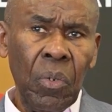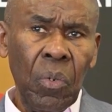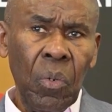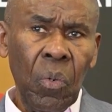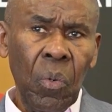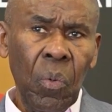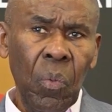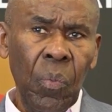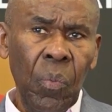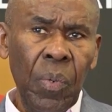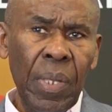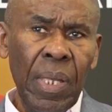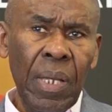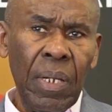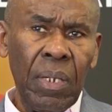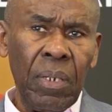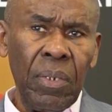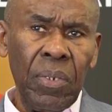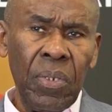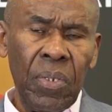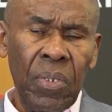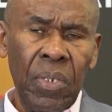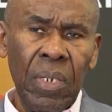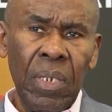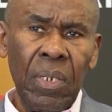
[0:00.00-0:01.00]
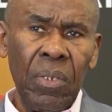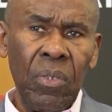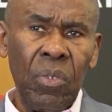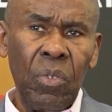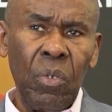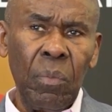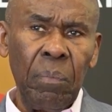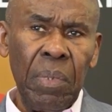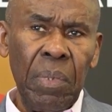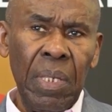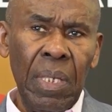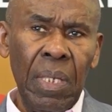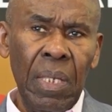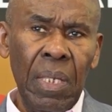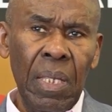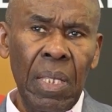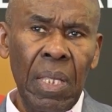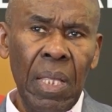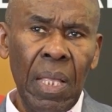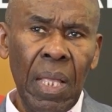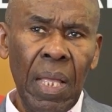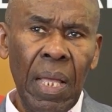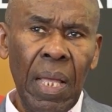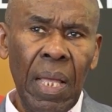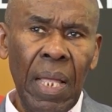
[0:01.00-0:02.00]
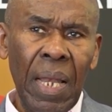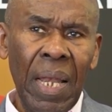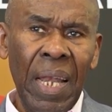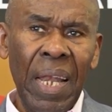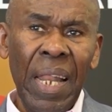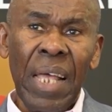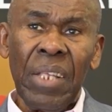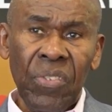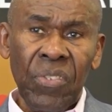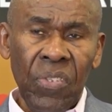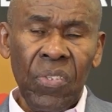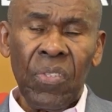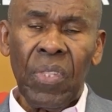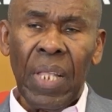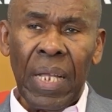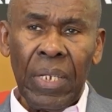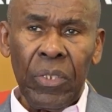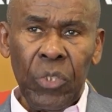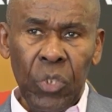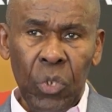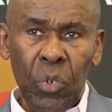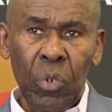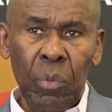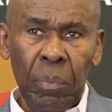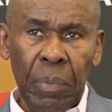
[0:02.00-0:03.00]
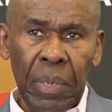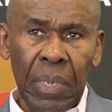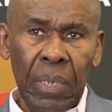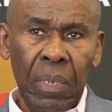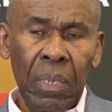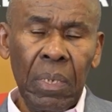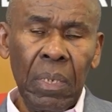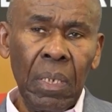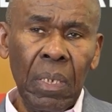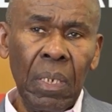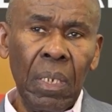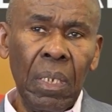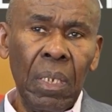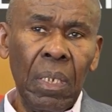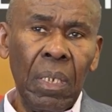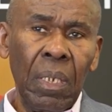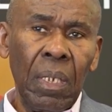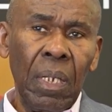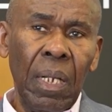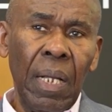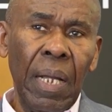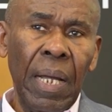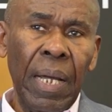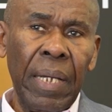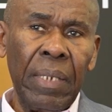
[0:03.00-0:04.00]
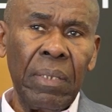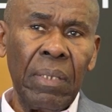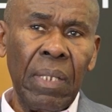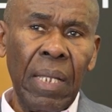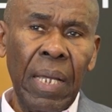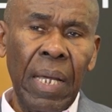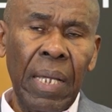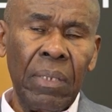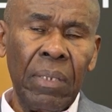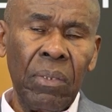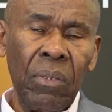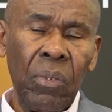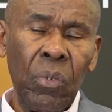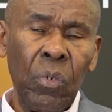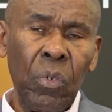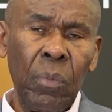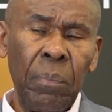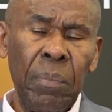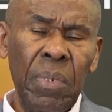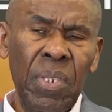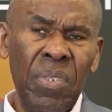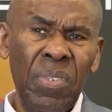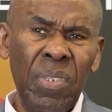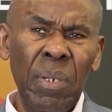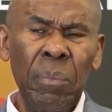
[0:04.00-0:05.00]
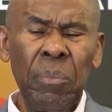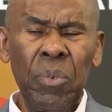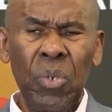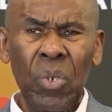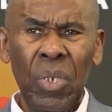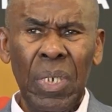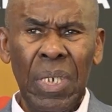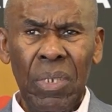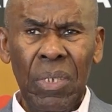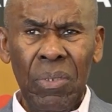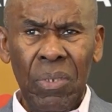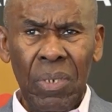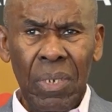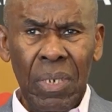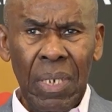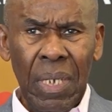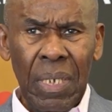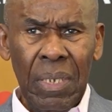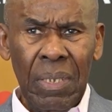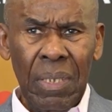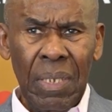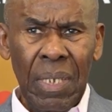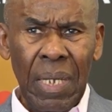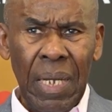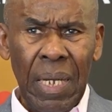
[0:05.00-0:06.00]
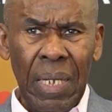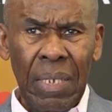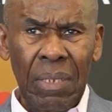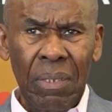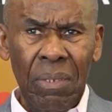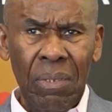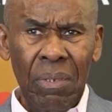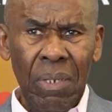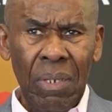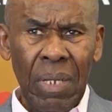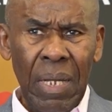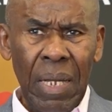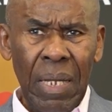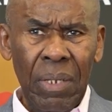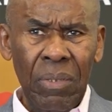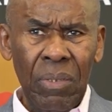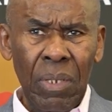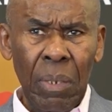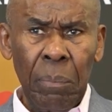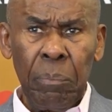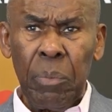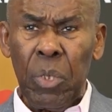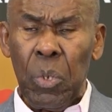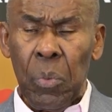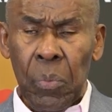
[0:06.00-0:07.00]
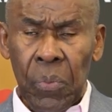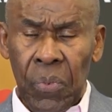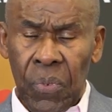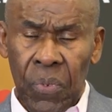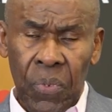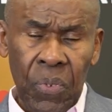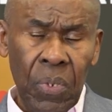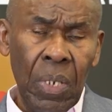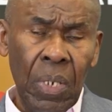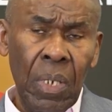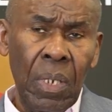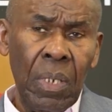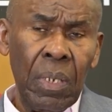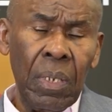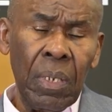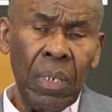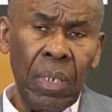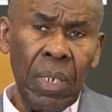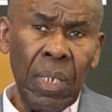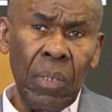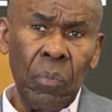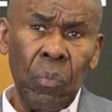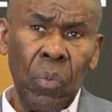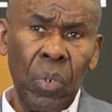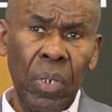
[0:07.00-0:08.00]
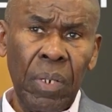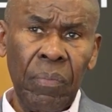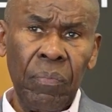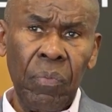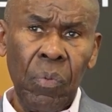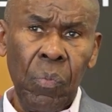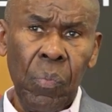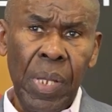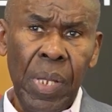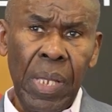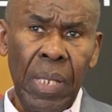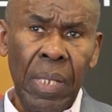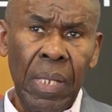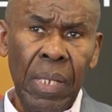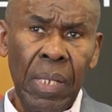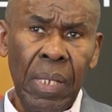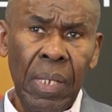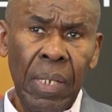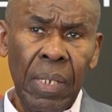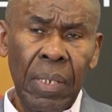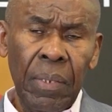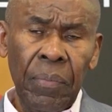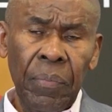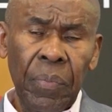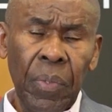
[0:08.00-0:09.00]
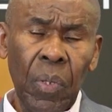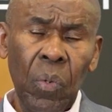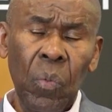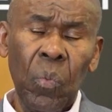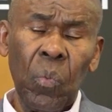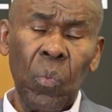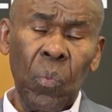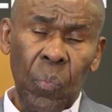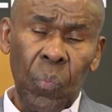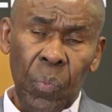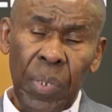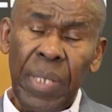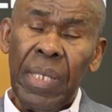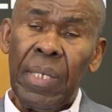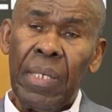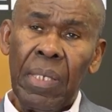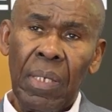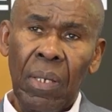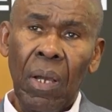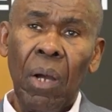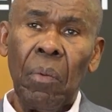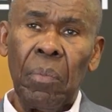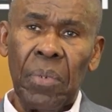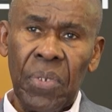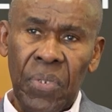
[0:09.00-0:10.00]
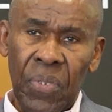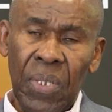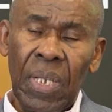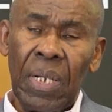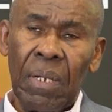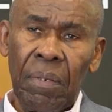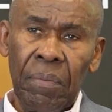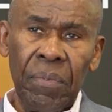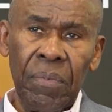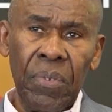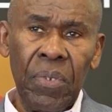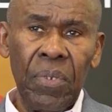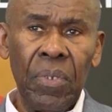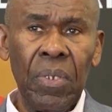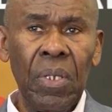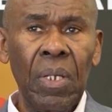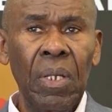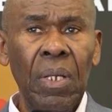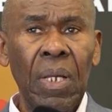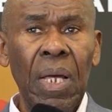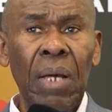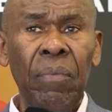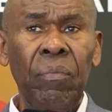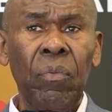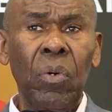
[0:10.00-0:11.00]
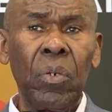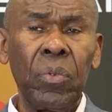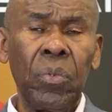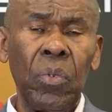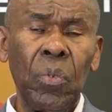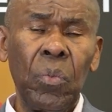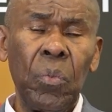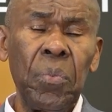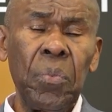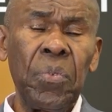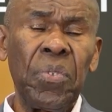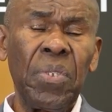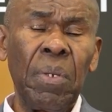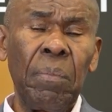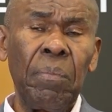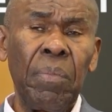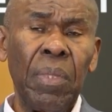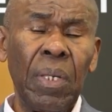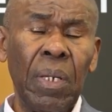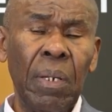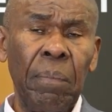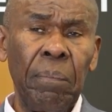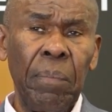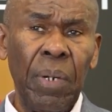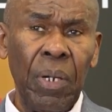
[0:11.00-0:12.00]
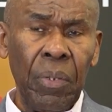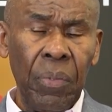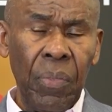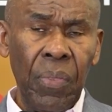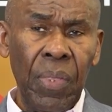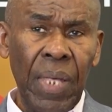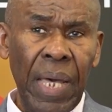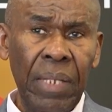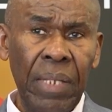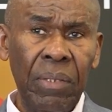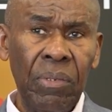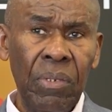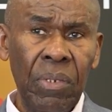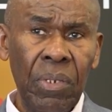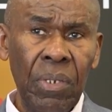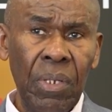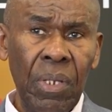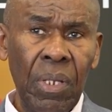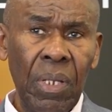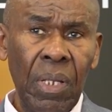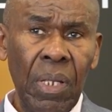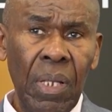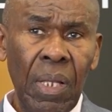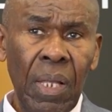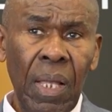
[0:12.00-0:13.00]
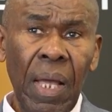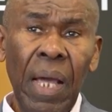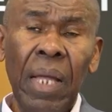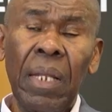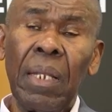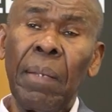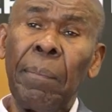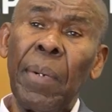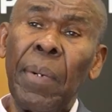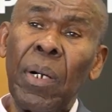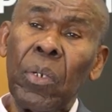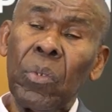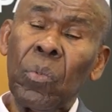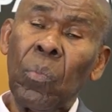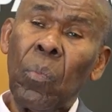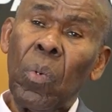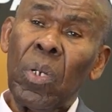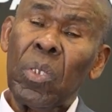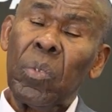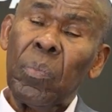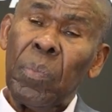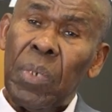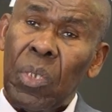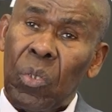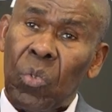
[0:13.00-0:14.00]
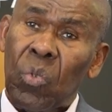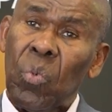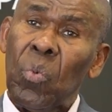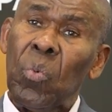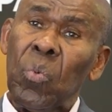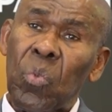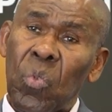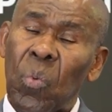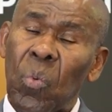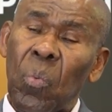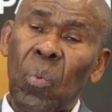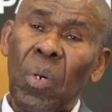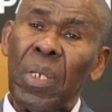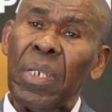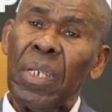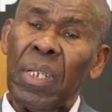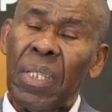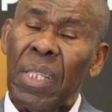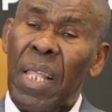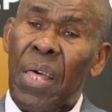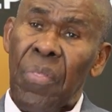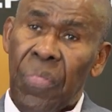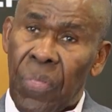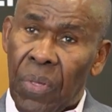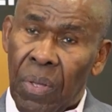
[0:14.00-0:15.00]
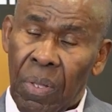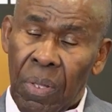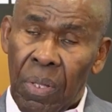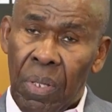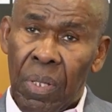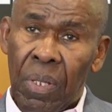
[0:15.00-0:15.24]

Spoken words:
we are considered to be less than human and could be subjugated and abused in whatever way. We ourselves have got to do something about that and about what we do to one another